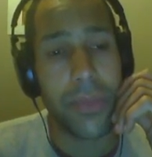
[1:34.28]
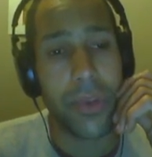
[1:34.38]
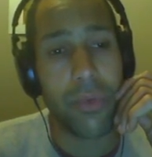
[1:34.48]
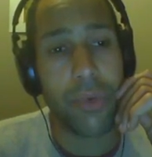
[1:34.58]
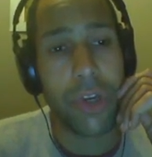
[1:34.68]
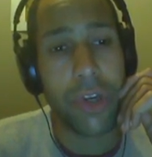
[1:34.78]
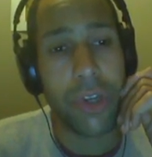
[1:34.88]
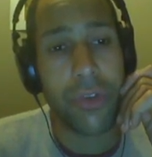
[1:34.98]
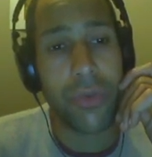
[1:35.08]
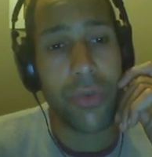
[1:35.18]
We're
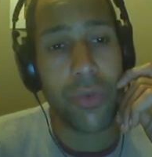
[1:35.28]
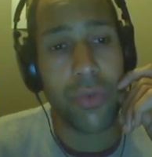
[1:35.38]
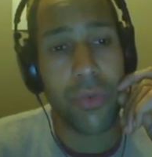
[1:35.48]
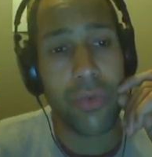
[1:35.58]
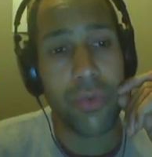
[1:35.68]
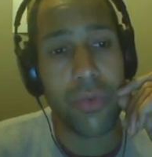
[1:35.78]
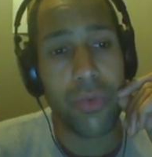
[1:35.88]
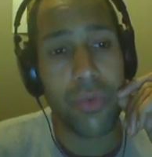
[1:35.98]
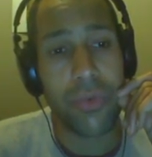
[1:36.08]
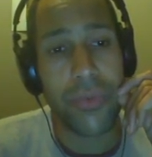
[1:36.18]
going
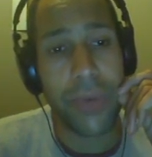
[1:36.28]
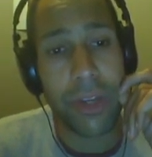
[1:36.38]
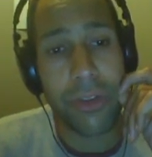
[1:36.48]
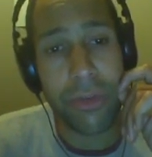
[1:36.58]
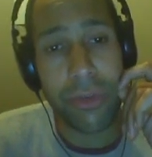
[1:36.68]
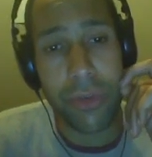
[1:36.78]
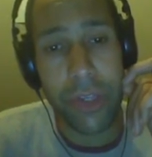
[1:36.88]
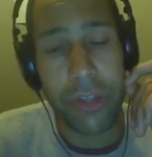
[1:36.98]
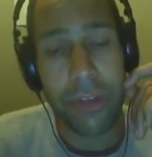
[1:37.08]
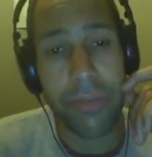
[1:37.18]
to find a
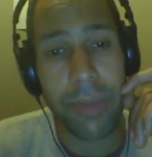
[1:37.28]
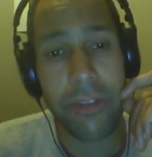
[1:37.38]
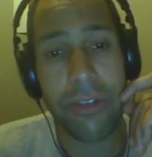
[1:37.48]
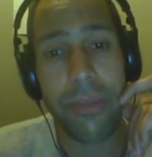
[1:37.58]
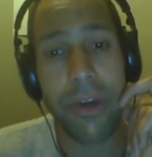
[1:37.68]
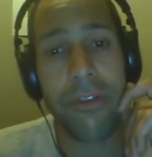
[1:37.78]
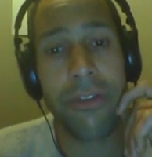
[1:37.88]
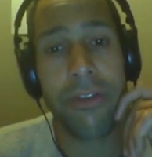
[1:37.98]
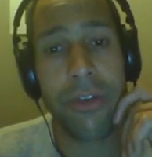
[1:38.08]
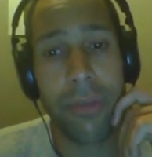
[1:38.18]
tree that
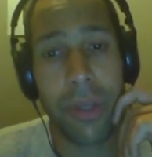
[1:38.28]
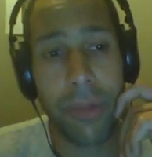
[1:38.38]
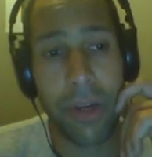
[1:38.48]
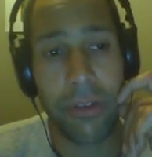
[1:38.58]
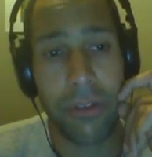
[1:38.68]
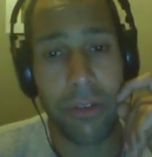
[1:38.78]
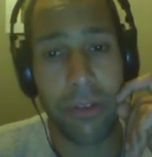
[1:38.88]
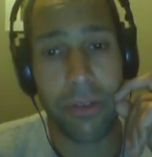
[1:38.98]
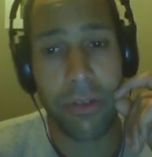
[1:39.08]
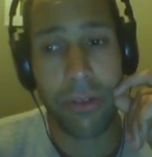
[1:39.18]
maximizes or
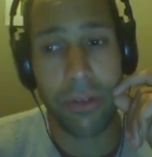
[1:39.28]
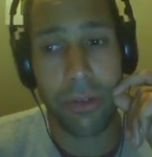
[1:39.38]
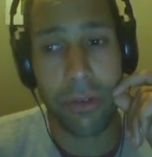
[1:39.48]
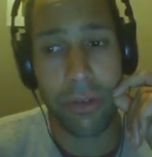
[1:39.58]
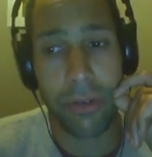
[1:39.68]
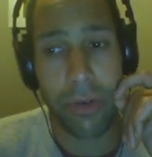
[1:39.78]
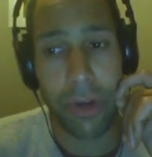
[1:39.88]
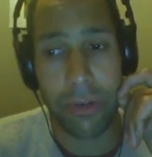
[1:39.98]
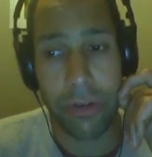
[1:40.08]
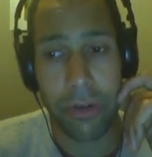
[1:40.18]
minimizes a certain
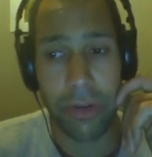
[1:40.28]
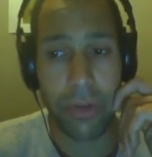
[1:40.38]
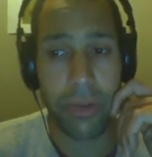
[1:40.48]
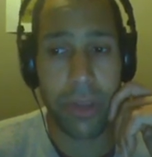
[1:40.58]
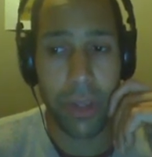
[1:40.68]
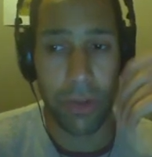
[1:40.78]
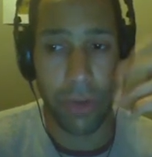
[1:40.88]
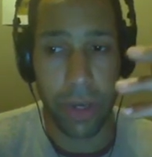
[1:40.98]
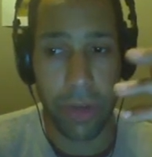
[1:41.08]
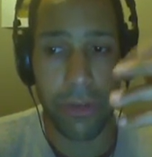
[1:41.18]
criterion, and
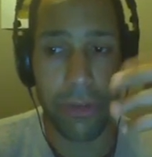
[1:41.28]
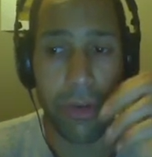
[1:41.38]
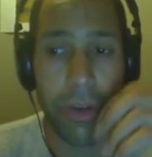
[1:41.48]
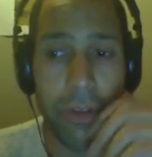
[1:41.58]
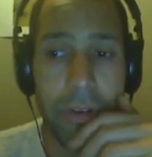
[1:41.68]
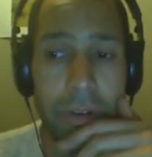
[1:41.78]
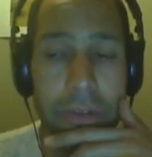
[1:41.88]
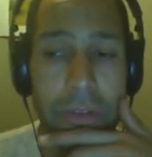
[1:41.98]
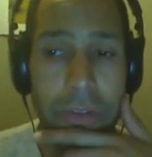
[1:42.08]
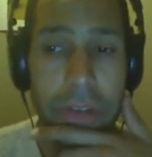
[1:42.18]
you have this
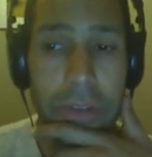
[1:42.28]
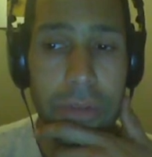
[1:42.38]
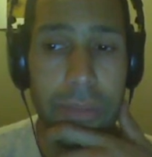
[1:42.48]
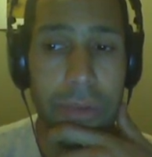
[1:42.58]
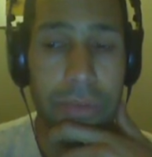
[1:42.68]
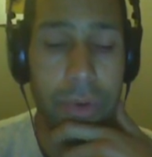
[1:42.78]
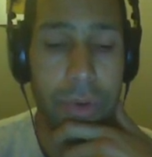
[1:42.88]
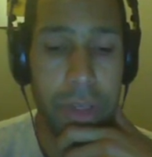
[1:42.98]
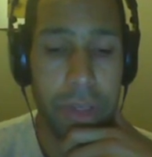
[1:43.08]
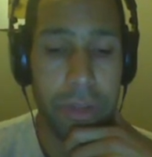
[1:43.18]
criterion set
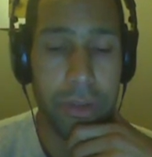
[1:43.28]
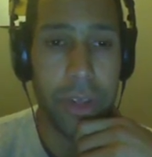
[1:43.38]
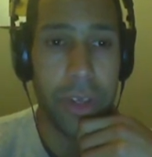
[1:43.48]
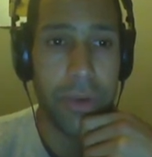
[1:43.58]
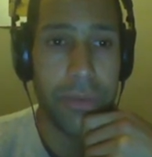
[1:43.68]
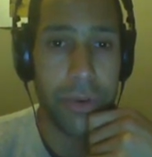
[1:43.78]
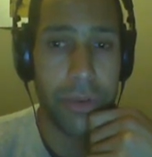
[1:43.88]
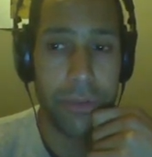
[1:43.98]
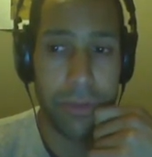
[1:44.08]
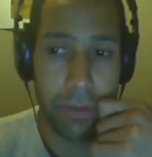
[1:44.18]
beforehand. For
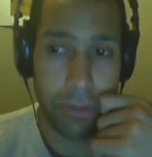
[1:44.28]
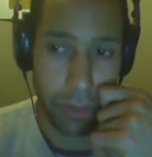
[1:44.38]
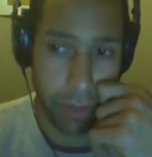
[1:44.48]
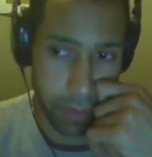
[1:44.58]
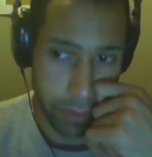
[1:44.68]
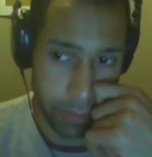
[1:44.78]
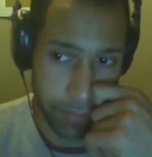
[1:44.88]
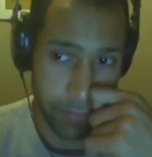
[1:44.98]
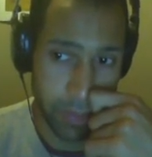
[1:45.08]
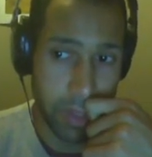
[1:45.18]
instance,
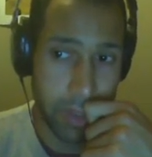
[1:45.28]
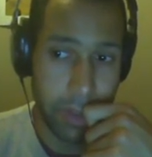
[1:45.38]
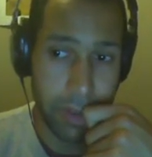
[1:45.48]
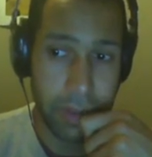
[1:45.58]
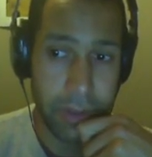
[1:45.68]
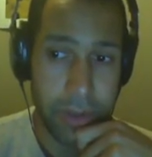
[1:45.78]
in